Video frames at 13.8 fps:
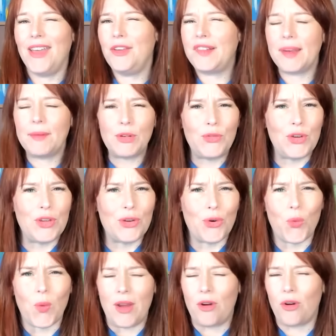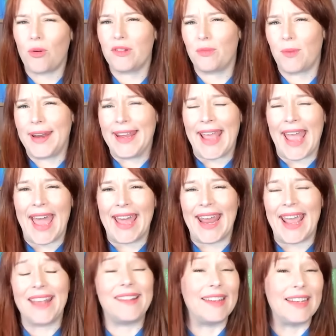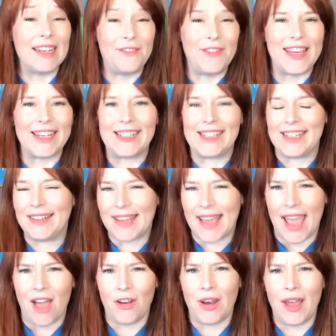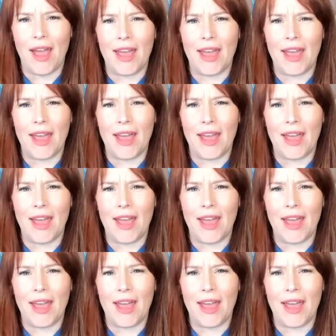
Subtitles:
You seem to view that Aureka is running at a significant discount.